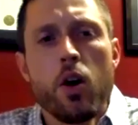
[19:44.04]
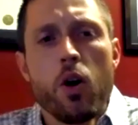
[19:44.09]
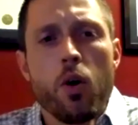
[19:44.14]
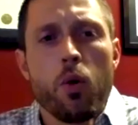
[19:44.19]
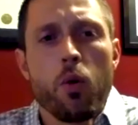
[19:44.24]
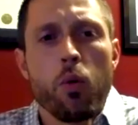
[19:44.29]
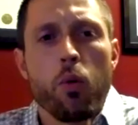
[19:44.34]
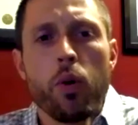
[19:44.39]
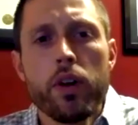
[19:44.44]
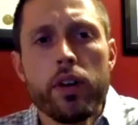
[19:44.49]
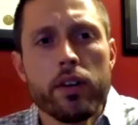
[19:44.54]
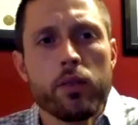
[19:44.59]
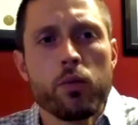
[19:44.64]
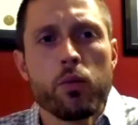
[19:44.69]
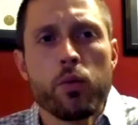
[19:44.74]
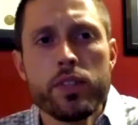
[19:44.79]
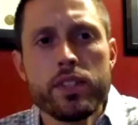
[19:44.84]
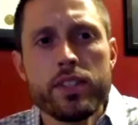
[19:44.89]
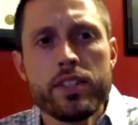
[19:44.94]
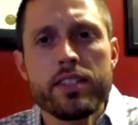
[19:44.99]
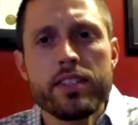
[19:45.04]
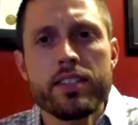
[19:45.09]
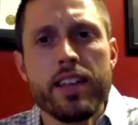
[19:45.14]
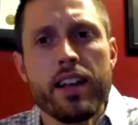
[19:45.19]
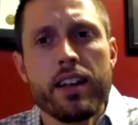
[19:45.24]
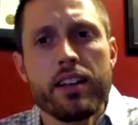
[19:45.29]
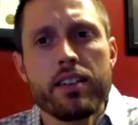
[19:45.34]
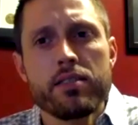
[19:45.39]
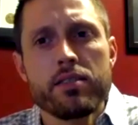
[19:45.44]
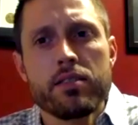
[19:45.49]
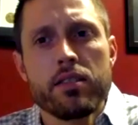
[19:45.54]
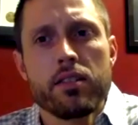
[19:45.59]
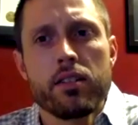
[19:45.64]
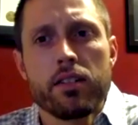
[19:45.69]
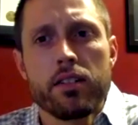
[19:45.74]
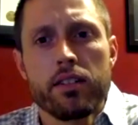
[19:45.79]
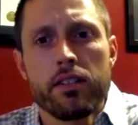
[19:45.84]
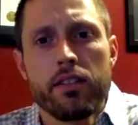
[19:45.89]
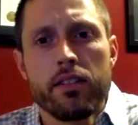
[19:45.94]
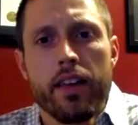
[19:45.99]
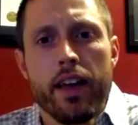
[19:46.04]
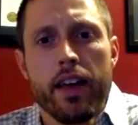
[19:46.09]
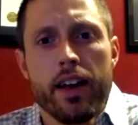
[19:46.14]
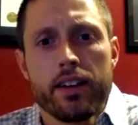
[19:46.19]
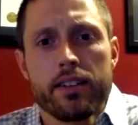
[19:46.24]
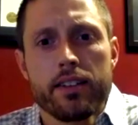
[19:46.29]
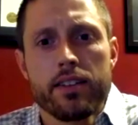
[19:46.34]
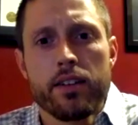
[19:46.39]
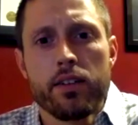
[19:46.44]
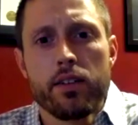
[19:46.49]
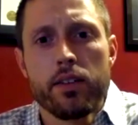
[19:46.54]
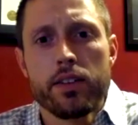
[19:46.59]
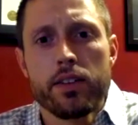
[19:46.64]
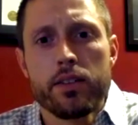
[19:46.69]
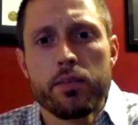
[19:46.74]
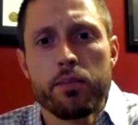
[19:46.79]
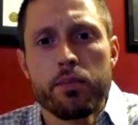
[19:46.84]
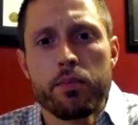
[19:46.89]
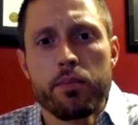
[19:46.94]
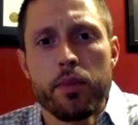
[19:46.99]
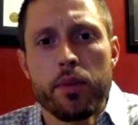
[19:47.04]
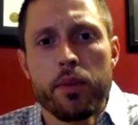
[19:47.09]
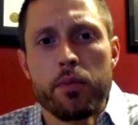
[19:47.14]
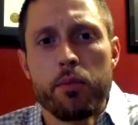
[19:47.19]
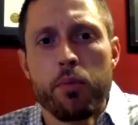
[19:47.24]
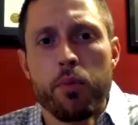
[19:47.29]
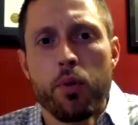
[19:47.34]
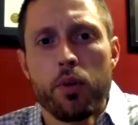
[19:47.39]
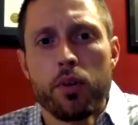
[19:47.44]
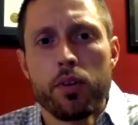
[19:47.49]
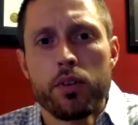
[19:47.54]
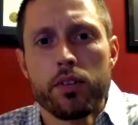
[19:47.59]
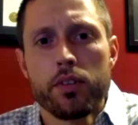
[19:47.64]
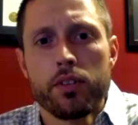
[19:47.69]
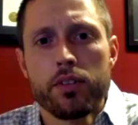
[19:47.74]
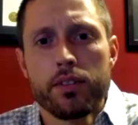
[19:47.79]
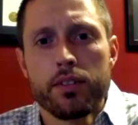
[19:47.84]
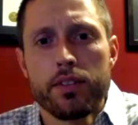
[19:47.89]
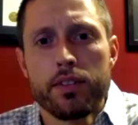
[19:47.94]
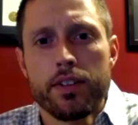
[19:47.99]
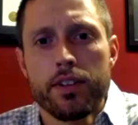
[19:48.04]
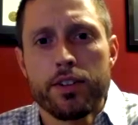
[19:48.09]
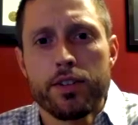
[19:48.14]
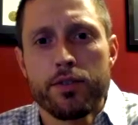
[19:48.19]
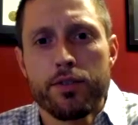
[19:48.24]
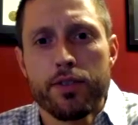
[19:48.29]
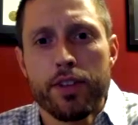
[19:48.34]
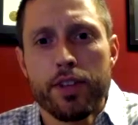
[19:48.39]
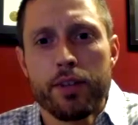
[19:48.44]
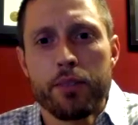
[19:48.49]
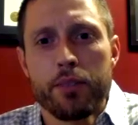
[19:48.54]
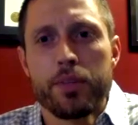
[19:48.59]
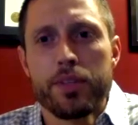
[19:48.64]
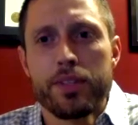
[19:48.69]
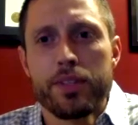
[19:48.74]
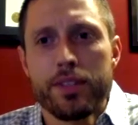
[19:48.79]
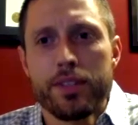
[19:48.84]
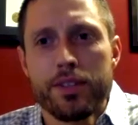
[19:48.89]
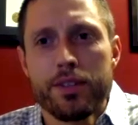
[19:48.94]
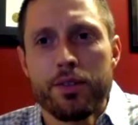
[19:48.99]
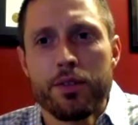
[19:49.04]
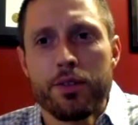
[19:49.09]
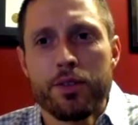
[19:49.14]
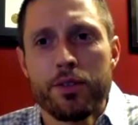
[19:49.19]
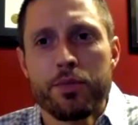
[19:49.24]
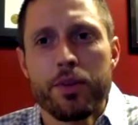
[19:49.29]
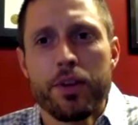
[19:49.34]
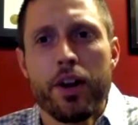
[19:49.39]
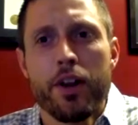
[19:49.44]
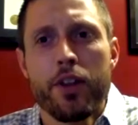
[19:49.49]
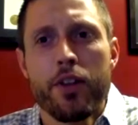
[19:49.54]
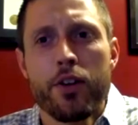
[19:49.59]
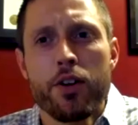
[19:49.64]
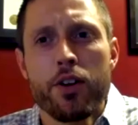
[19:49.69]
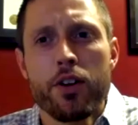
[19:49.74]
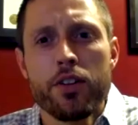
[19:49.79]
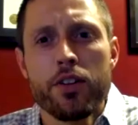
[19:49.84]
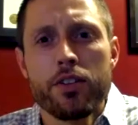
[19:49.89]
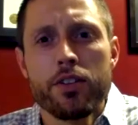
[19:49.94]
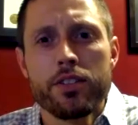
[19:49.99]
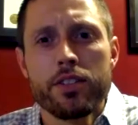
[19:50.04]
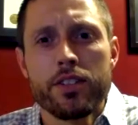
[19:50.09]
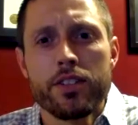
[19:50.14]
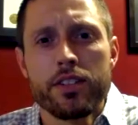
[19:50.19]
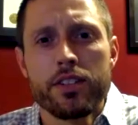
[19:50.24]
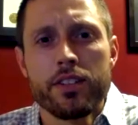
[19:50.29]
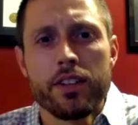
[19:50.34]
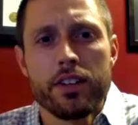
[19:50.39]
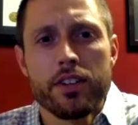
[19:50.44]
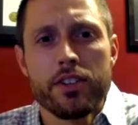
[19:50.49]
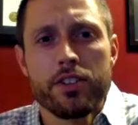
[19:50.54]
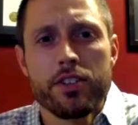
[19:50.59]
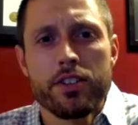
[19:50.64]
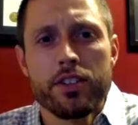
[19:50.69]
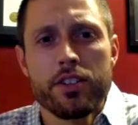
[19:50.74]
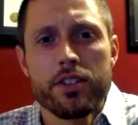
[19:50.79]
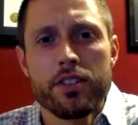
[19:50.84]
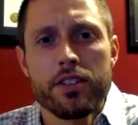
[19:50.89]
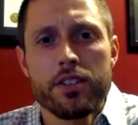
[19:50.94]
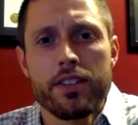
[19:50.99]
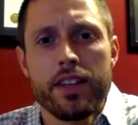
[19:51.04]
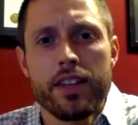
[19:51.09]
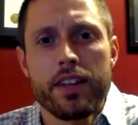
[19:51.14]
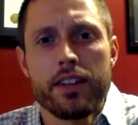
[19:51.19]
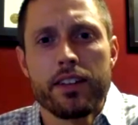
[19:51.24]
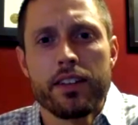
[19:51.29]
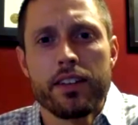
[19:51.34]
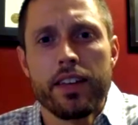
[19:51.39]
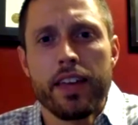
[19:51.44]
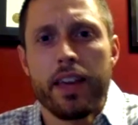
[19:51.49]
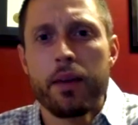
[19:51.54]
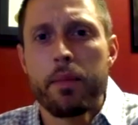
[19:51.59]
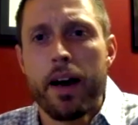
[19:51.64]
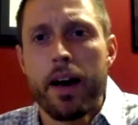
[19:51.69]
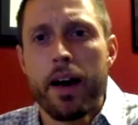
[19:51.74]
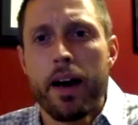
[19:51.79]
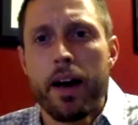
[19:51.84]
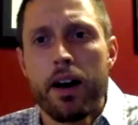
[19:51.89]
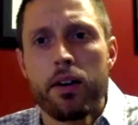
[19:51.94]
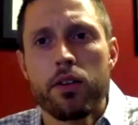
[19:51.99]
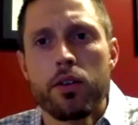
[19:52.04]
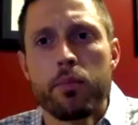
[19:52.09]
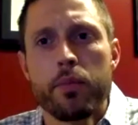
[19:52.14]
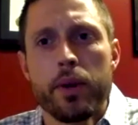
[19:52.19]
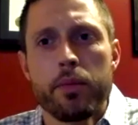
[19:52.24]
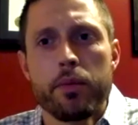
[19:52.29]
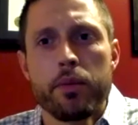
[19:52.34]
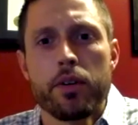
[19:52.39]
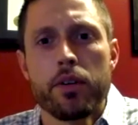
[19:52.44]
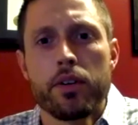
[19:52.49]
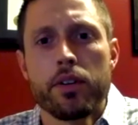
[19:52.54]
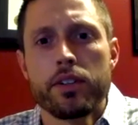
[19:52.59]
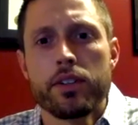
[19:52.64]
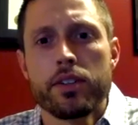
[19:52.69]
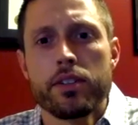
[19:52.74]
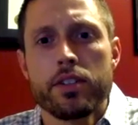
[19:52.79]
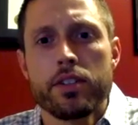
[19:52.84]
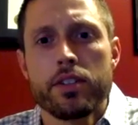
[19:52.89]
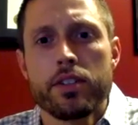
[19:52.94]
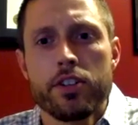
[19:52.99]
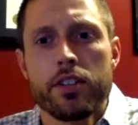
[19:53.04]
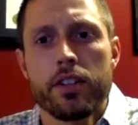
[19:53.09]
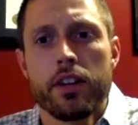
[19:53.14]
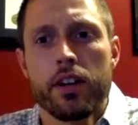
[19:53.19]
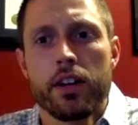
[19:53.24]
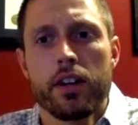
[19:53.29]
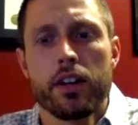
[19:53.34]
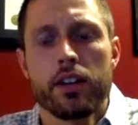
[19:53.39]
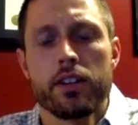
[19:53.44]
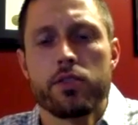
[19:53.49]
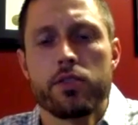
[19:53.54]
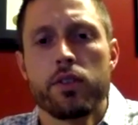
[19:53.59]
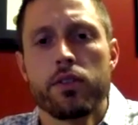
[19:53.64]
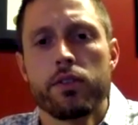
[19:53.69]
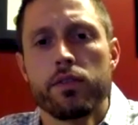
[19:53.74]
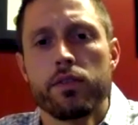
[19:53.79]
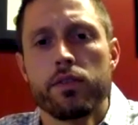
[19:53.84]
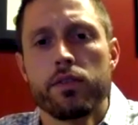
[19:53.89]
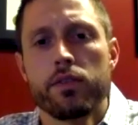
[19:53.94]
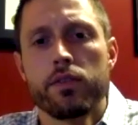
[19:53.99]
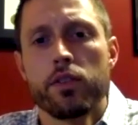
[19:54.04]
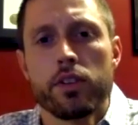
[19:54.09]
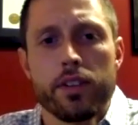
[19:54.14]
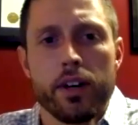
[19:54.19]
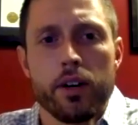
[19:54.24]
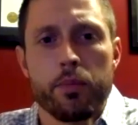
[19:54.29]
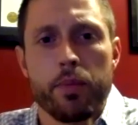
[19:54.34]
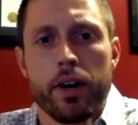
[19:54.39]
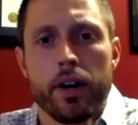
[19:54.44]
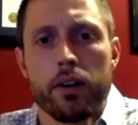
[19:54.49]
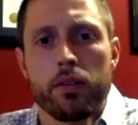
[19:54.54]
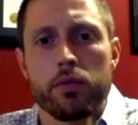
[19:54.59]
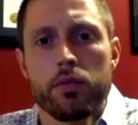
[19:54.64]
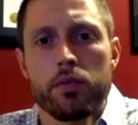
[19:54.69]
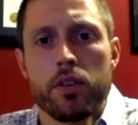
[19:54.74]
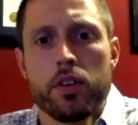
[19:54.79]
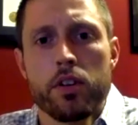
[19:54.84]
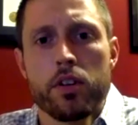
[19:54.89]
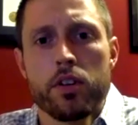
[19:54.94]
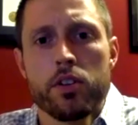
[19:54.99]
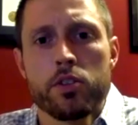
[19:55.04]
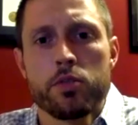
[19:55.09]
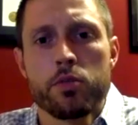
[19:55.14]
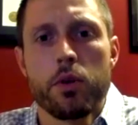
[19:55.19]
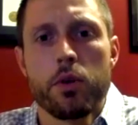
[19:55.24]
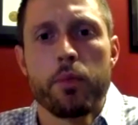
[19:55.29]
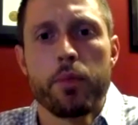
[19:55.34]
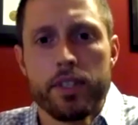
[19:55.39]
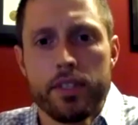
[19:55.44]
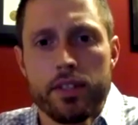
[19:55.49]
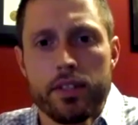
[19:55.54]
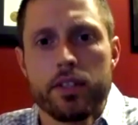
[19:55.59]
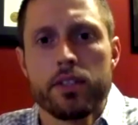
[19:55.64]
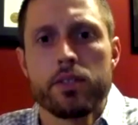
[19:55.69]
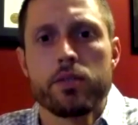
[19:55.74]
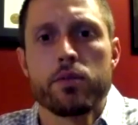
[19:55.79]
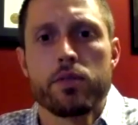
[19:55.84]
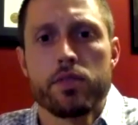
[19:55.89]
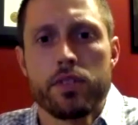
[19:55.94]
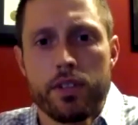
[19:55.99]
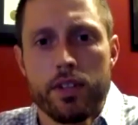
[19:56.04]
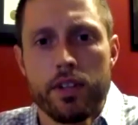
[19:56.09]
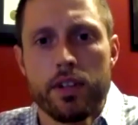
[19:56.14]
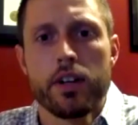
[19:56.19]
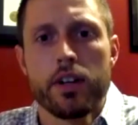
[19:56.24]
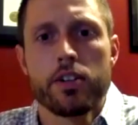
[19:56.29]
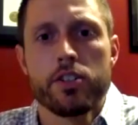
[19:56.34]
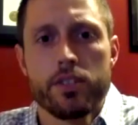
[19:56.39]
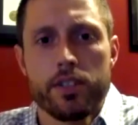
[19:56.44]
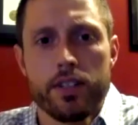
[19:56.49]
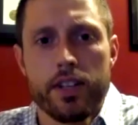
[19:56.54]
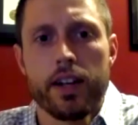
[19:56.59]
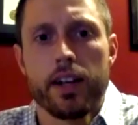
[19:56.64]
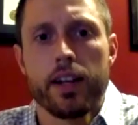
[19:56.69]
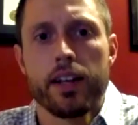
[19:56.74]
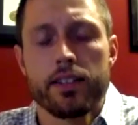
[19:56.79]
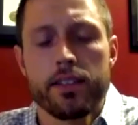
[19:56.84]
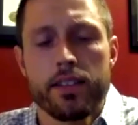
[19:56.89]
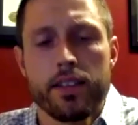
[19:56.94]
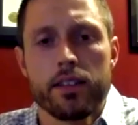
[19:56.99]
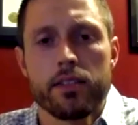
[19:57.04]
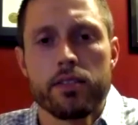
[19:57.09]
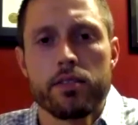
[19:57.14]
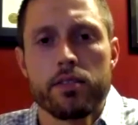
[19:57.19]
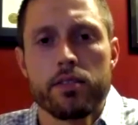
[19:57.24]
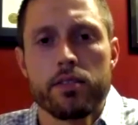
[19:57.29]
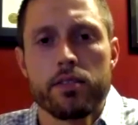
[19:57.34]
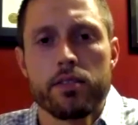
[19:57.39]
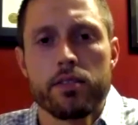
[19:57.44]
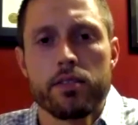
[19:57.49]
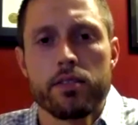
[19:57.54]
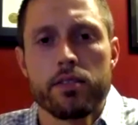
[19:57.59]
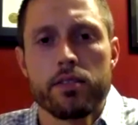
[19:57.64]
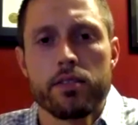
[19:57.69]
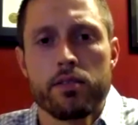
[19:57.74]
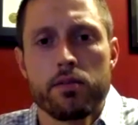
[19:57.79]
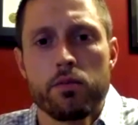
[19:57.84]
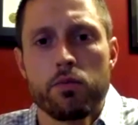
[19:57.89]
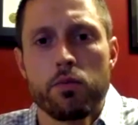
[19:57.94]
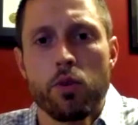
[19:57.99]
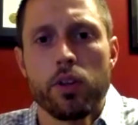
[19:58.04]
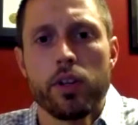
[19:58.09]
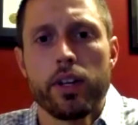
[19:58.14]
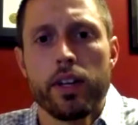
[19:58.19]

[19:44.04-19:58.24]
What's the status on that? Because I know that's an important deduction for a lot of business owners, but are there other deductions that came out or maybe are in discussion that are going to sort of look to help out small businesses with deductions, kind of get things rolling again?